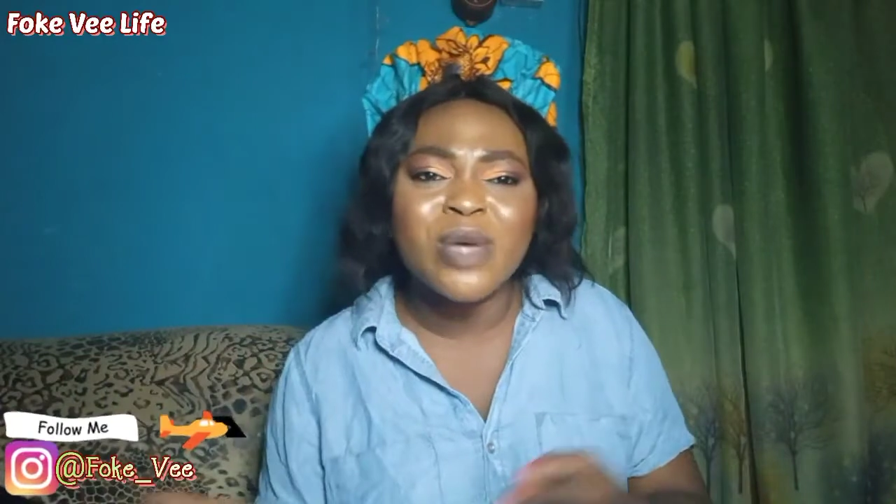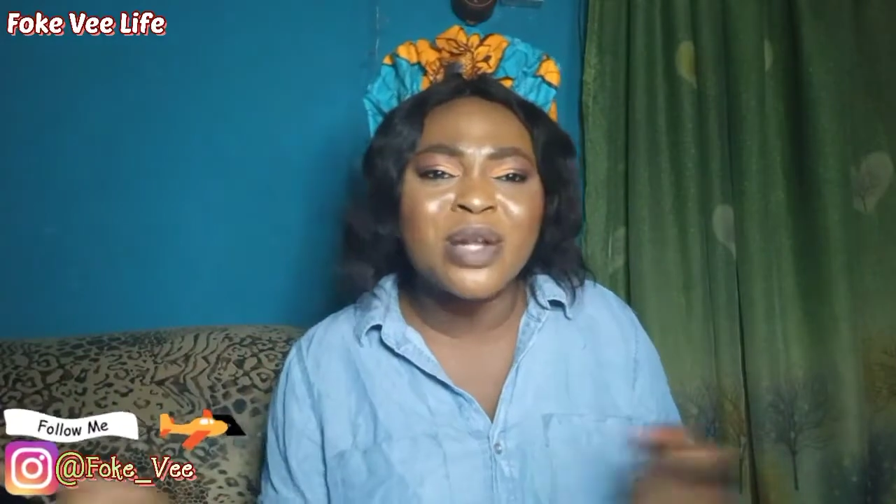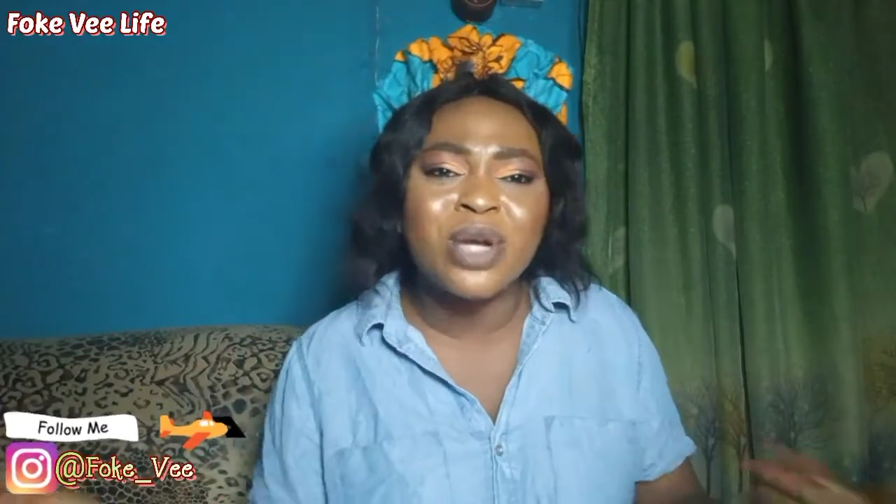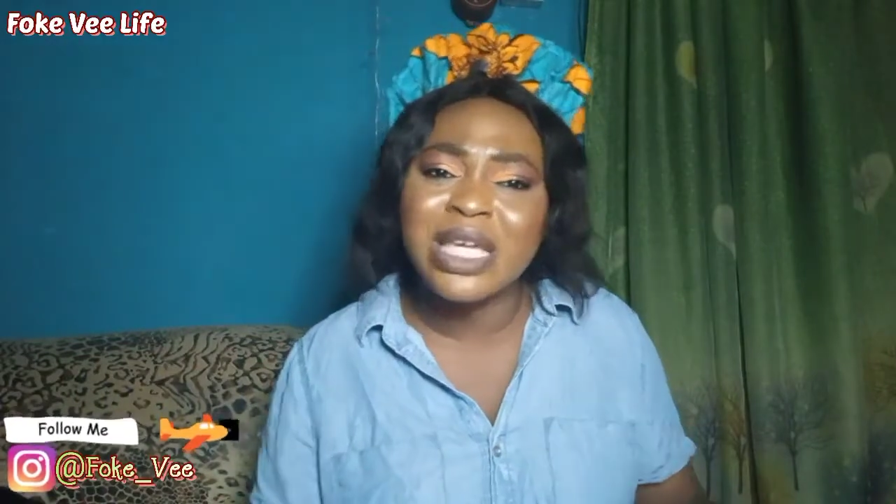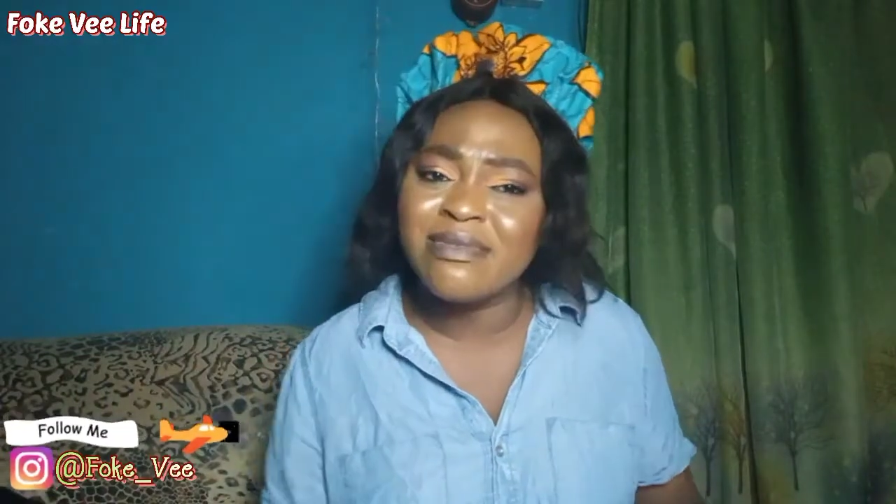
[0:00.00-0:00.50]

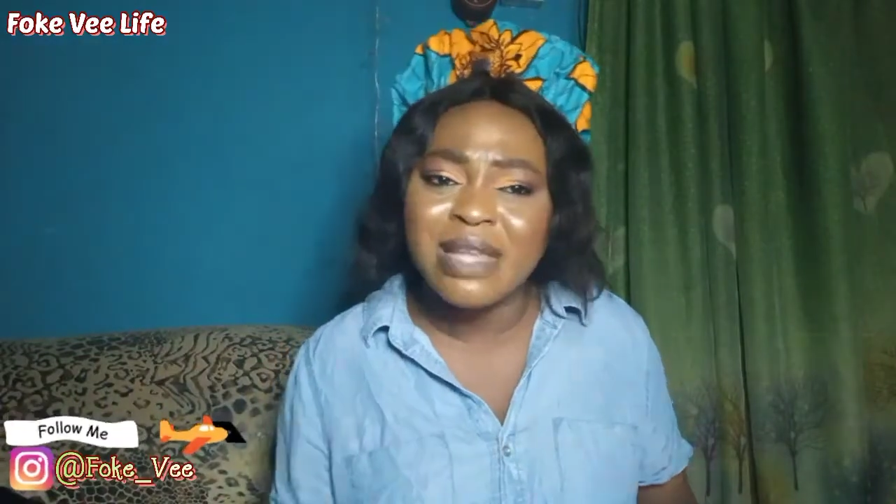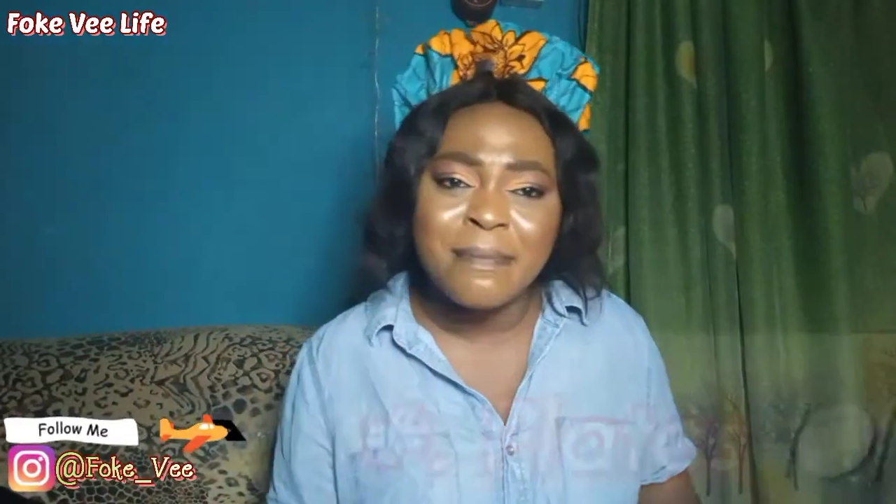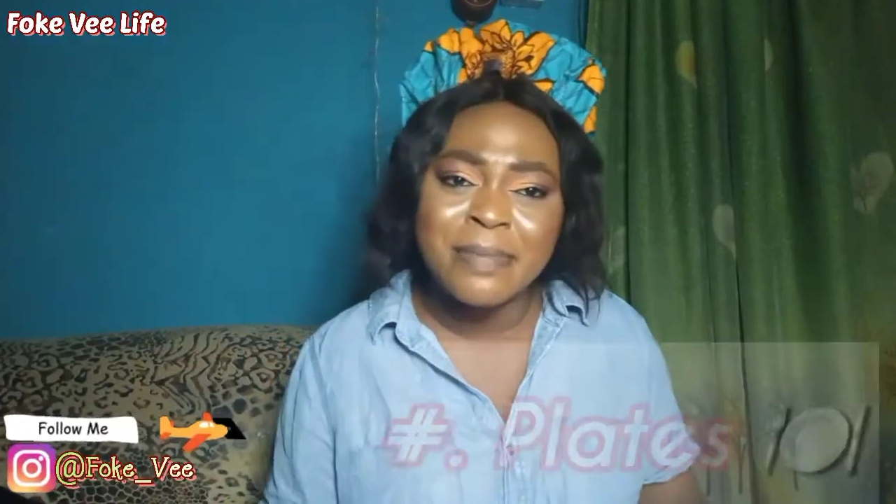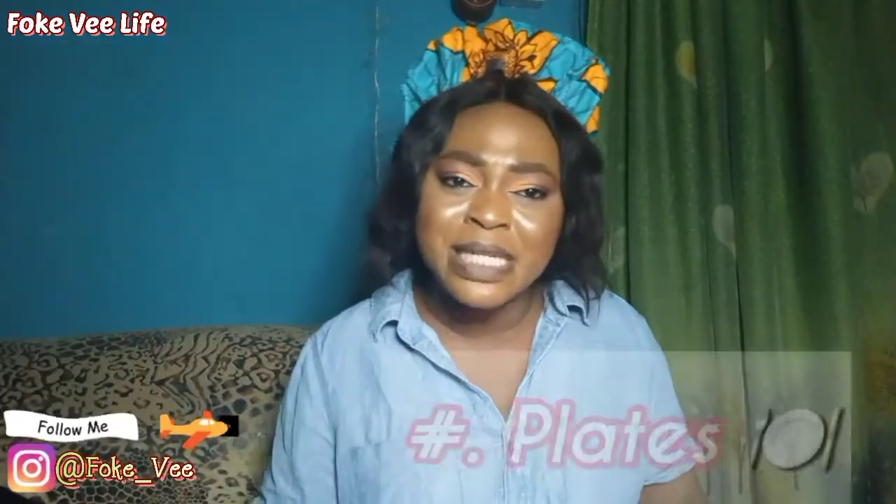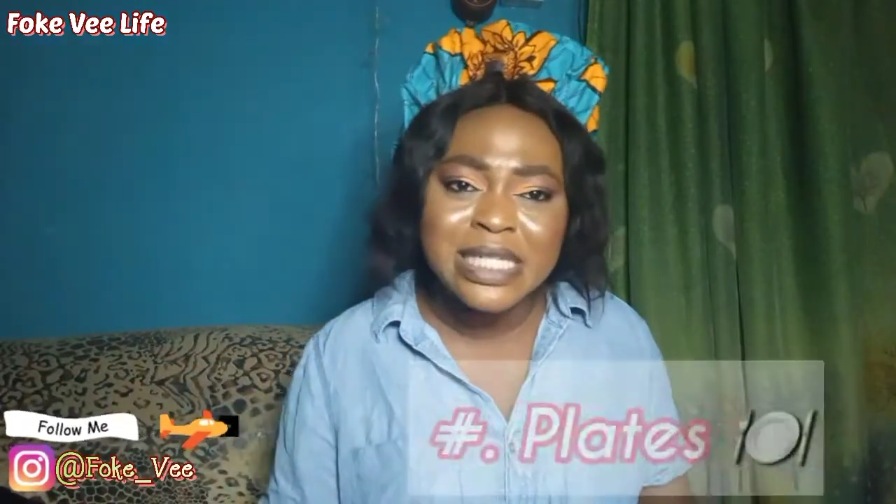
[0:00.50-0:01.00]
why not give
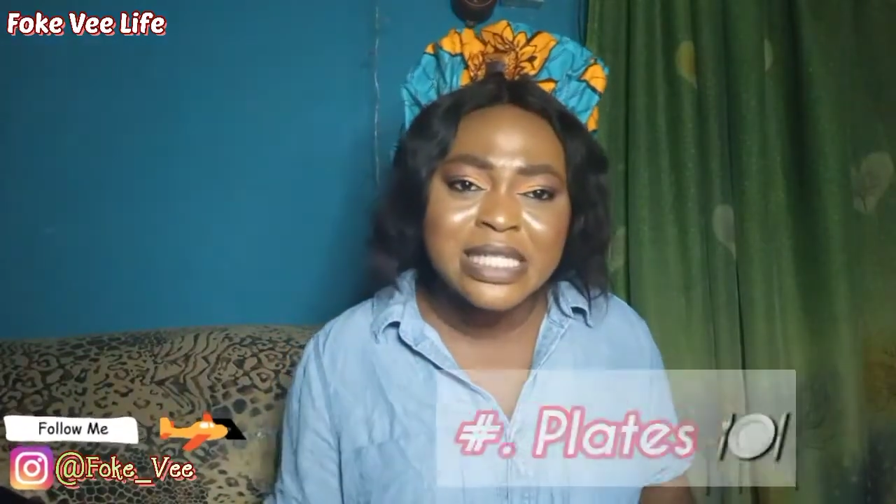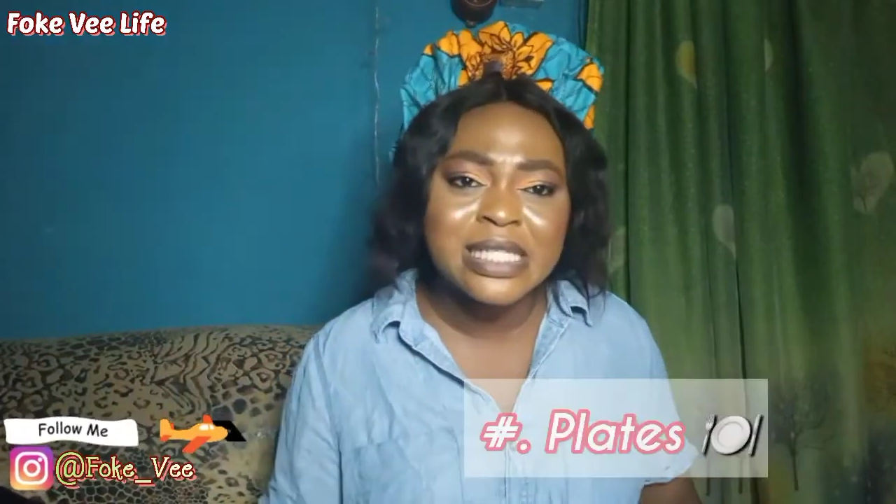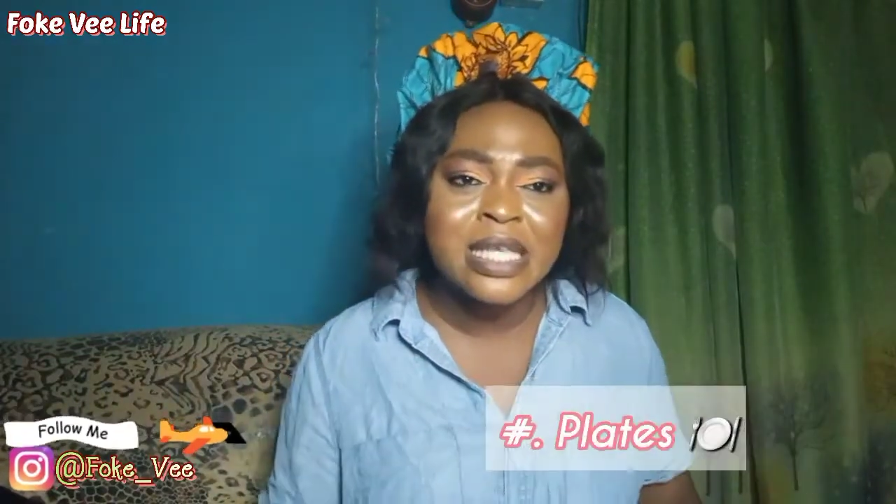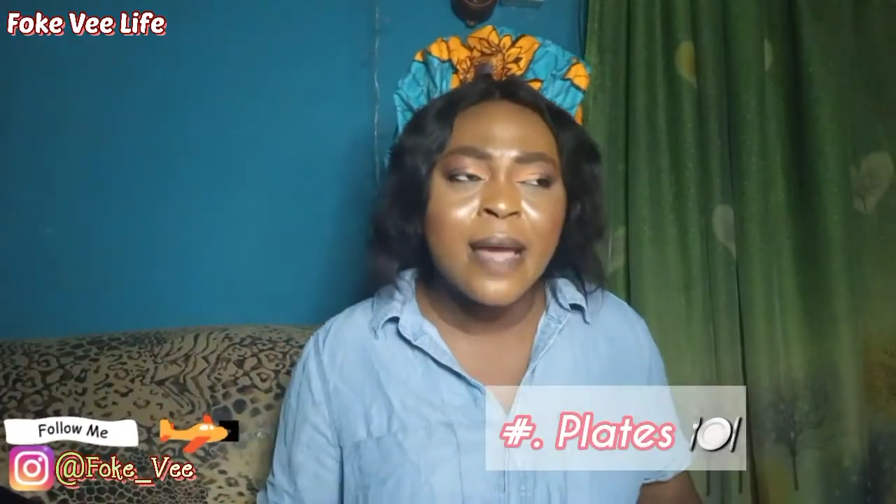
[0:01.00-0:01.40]
them plates?